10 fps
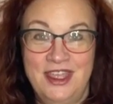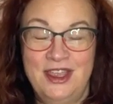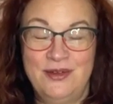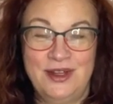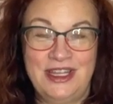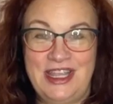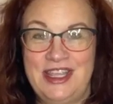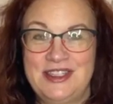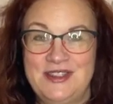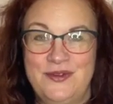It really
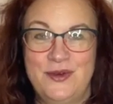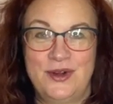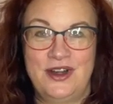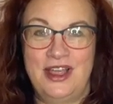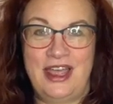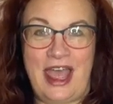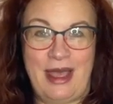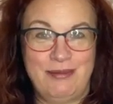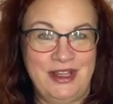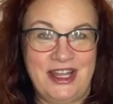is for a
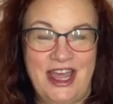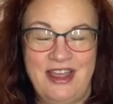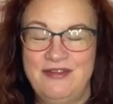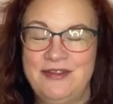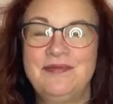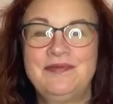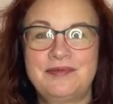happy life.